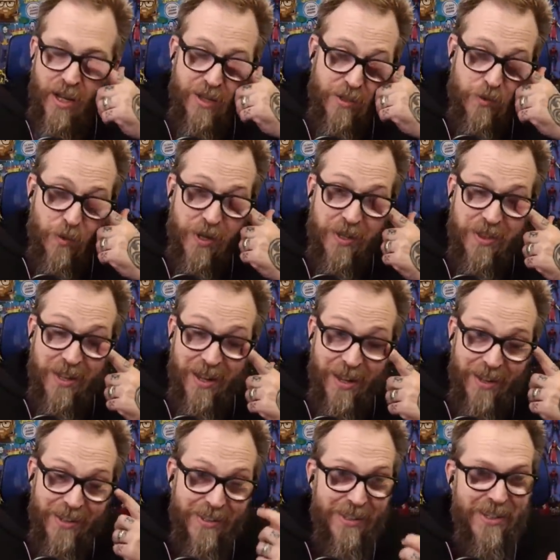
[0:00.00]
ends with
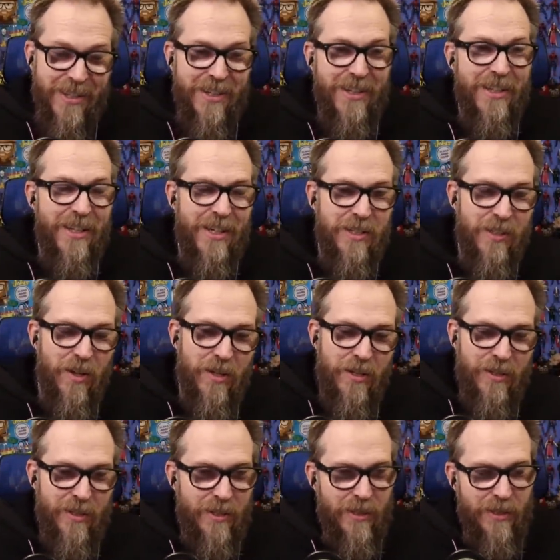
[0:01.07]
uh, he's all,
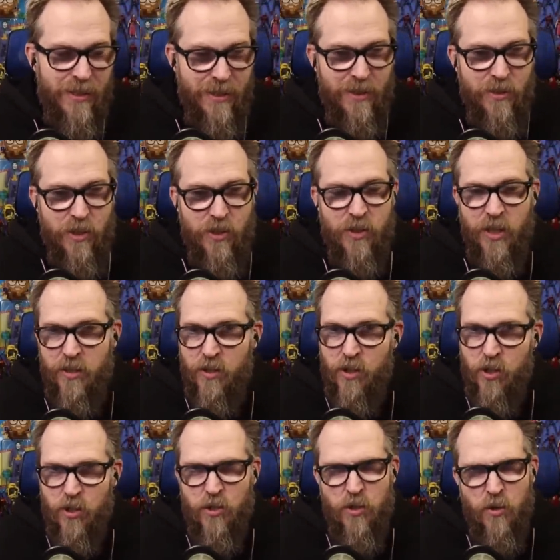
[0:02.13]
she's like,
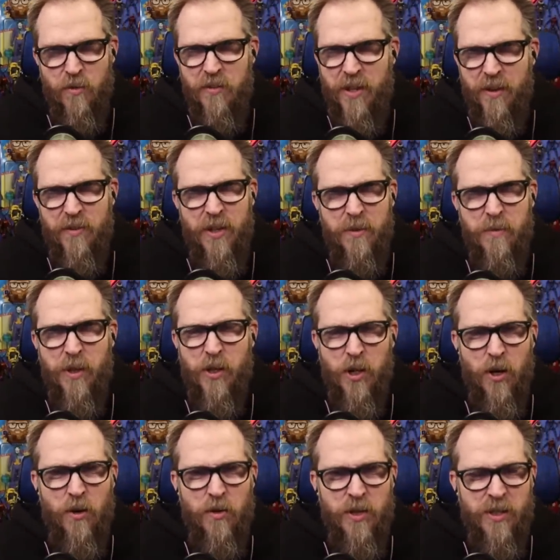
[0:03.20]
should you have given him the
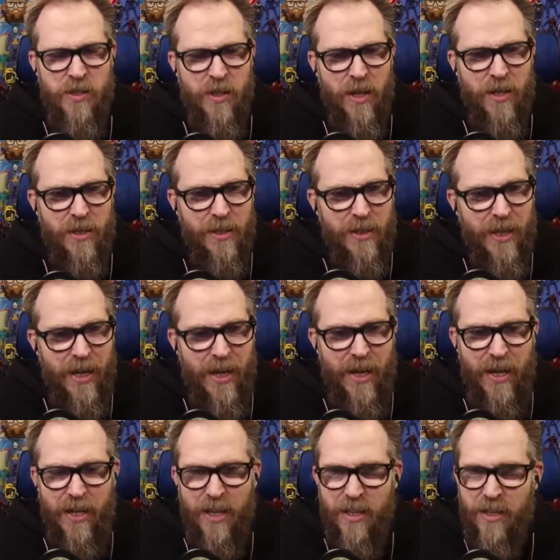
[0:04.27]
code? He's all, eh,
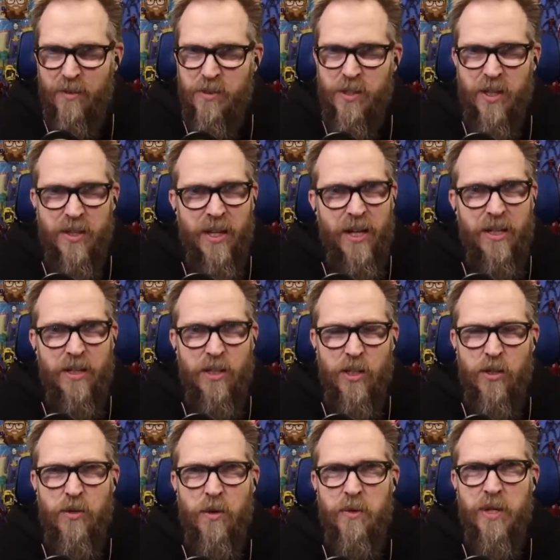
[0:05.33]
"There was nothing I could
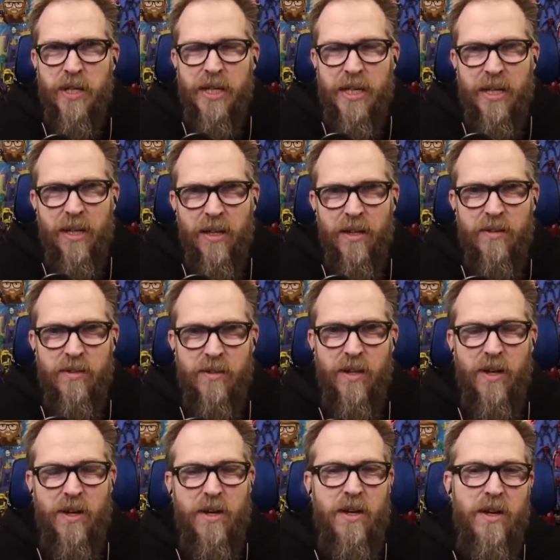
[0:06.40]
do. They were gonna kill us.
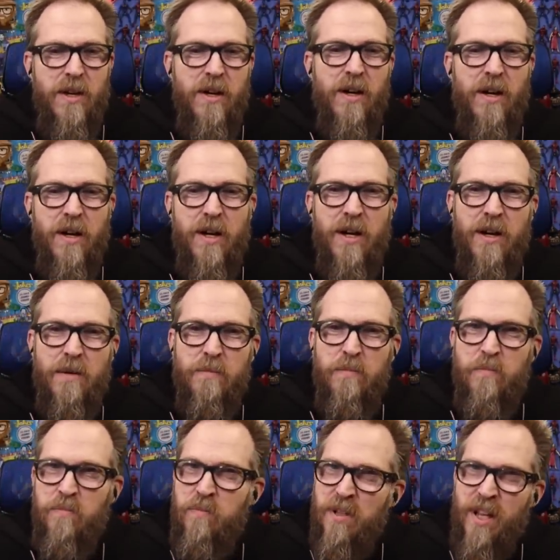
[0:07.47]
Uh,
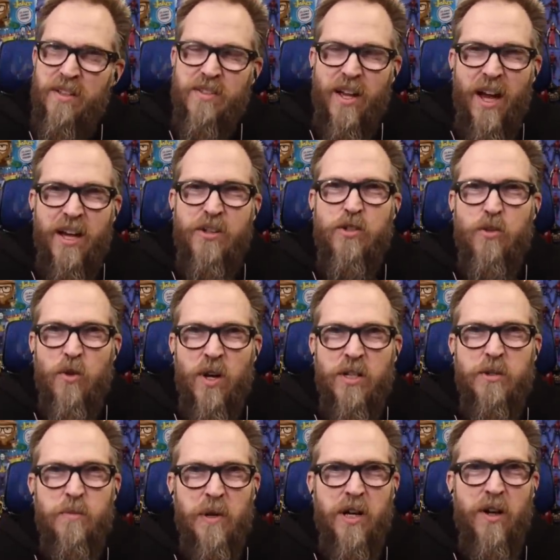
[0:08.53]
plus, I
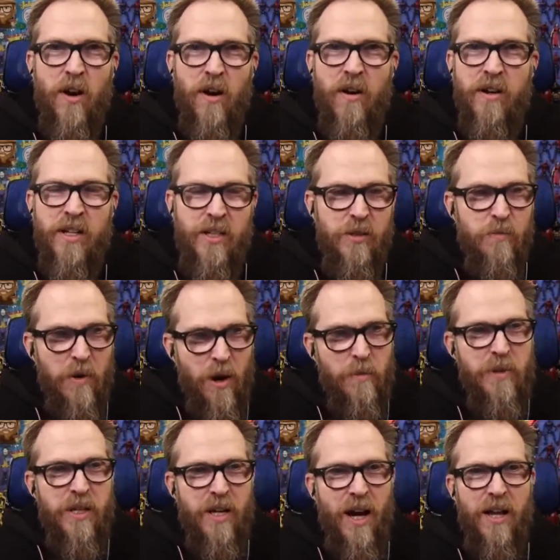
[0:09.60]
trust Picard. He's
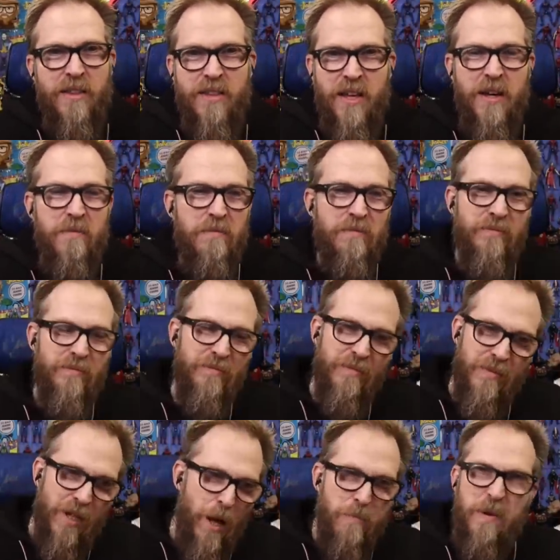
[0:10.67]
probably got them
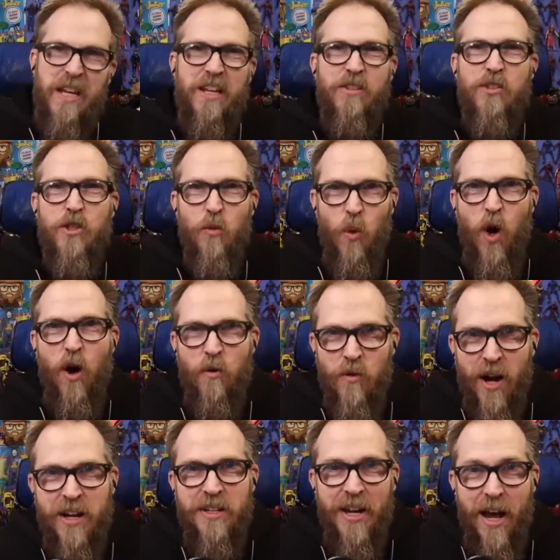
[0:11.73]
up against the wall
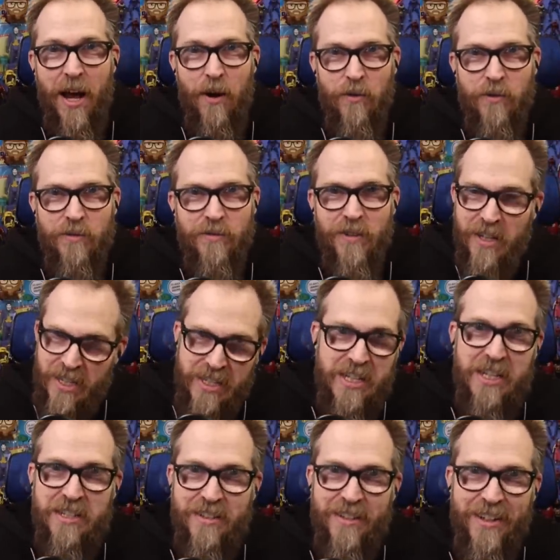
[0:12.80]
right now, and he didn't.